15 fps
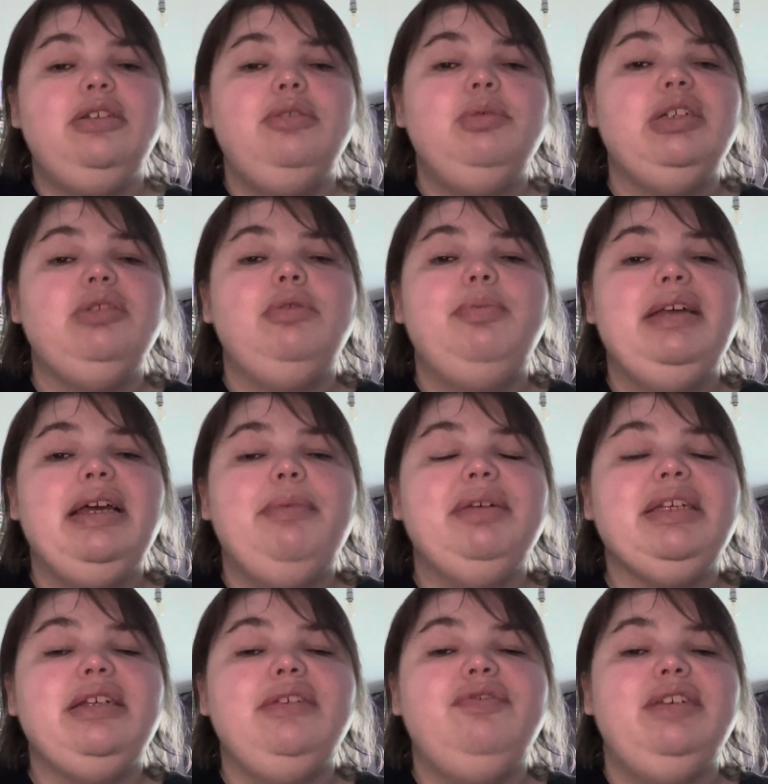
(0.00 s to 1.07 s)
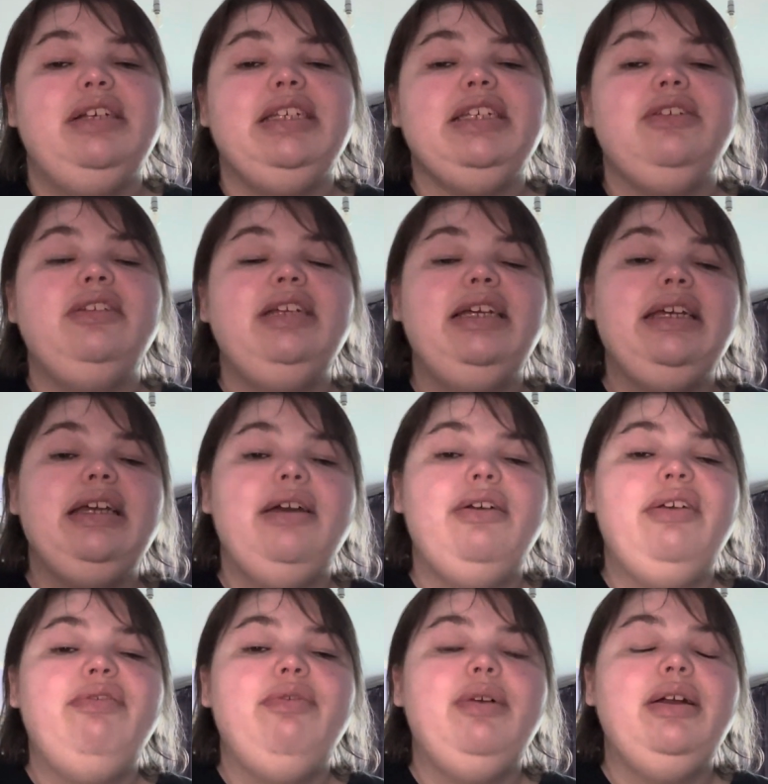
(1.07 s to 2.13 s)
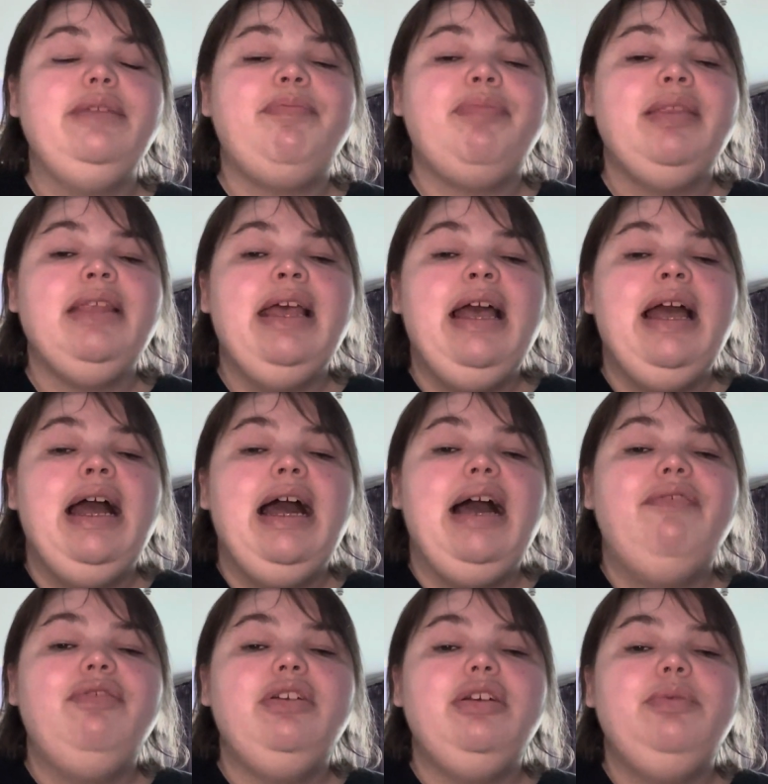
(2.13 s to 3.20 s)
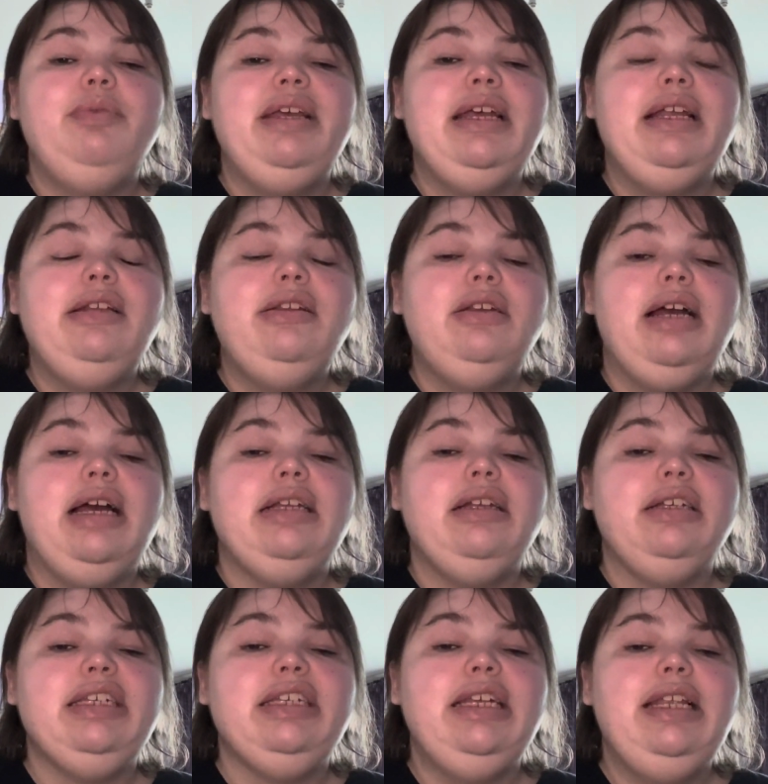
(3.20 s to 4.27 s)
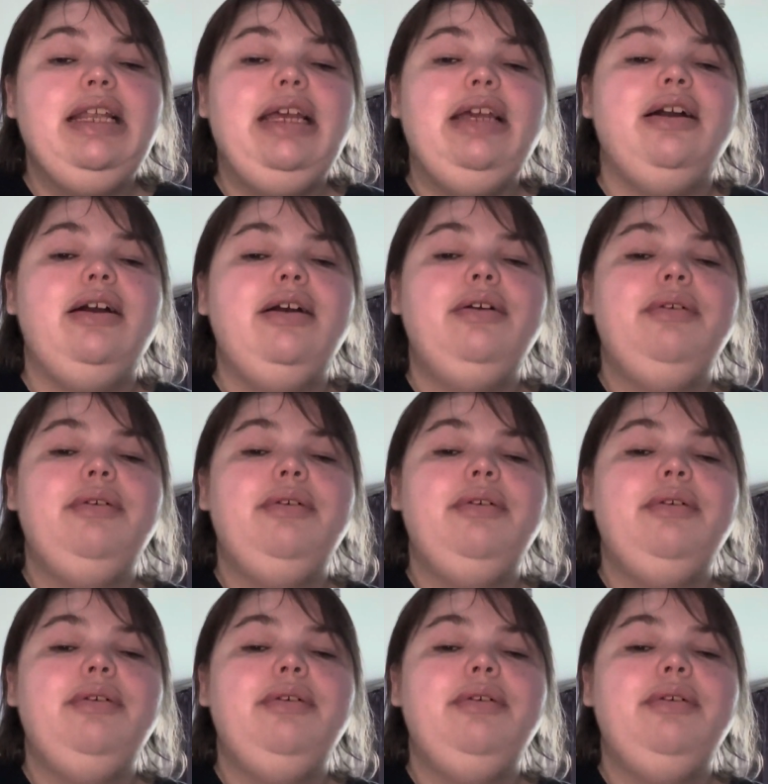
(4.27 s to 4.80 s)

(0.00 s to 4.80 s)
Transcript: which will be episode 3. So take care, everyone. Have a good weekend, and I'll see you later.